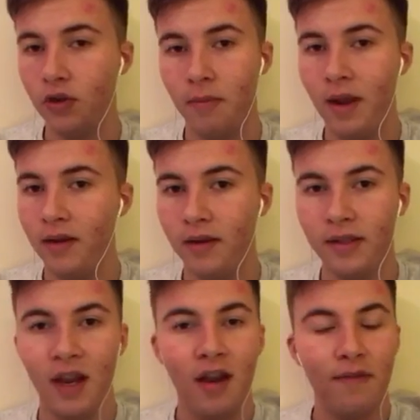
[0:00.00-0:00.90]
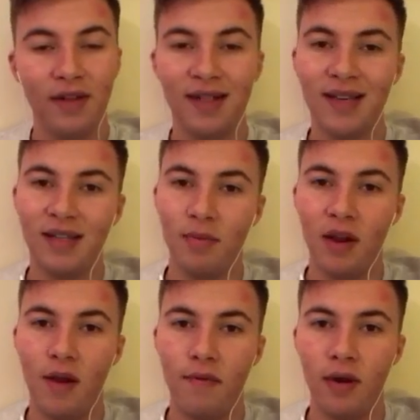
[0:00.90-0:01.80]
tremendous. Fantastic
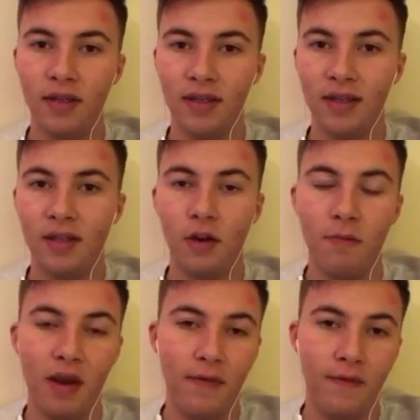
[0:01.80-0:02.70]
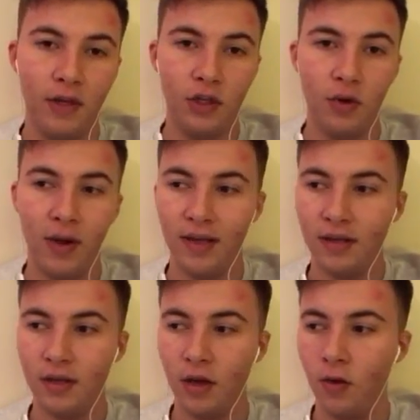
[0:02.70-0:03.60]
player for us and is so beneficial and
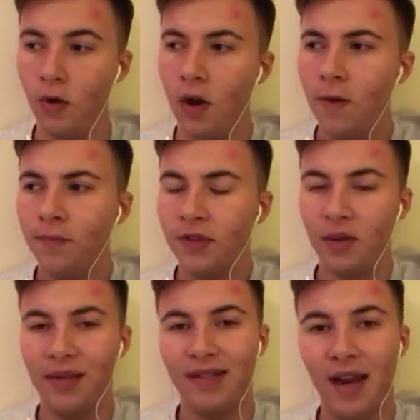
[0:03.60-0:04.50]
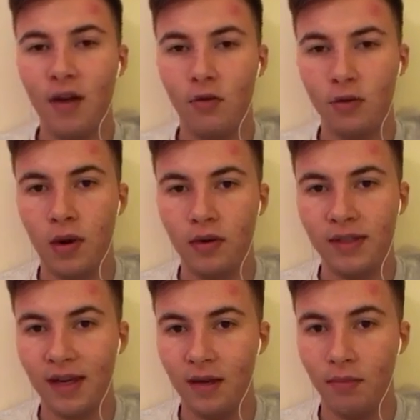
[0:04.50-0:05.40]
so integral to our
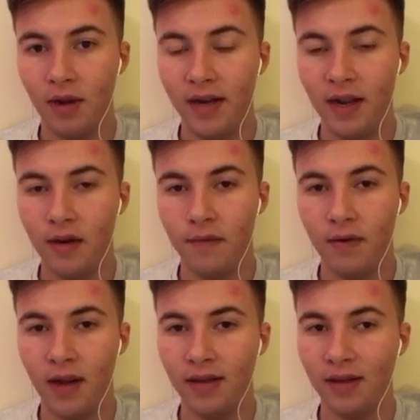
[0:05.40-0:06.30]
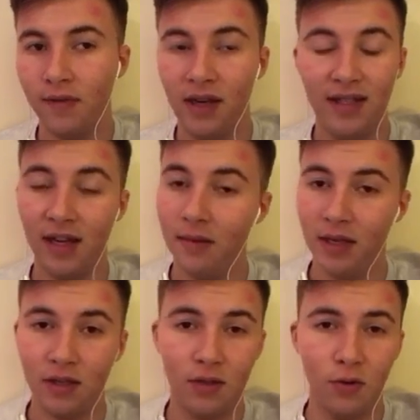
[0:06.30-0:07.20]
attacking play down the flanks. I think he's going to be
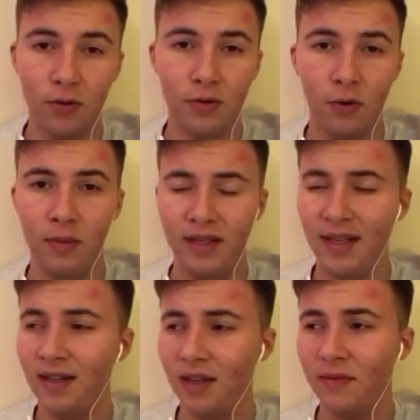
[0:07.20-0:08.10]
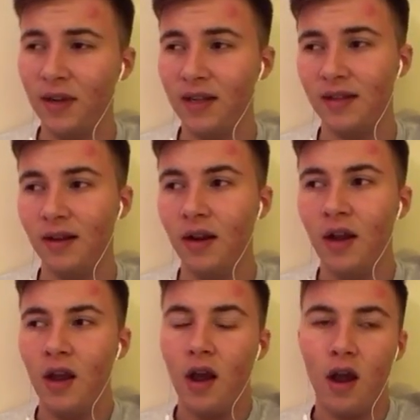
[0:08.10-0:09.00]
a sore miss. He does things that,
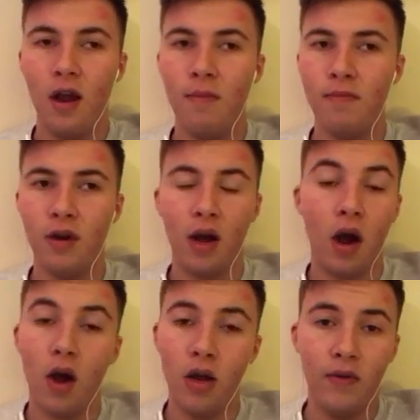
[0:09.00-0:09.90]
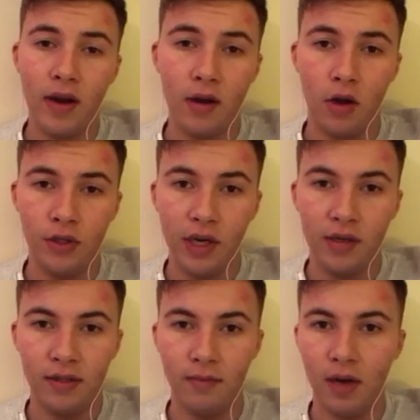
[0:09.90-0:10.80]
I highly rate Carl
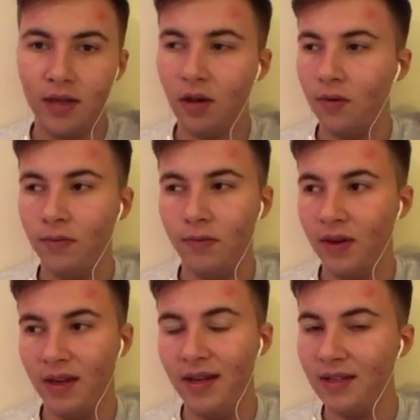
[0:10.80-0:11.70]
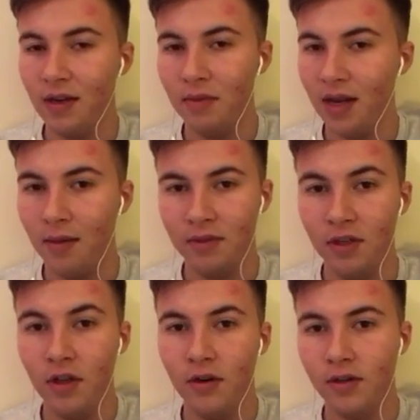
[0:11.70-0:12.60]
Jenkinson, but I don't think he's going to be able to
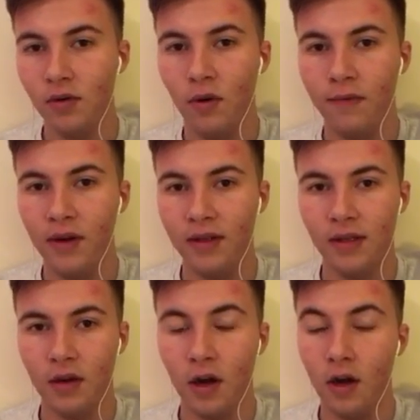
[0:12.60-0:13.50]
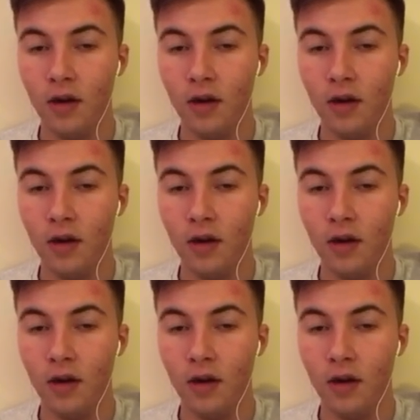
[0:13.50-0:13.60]
do the sort of things that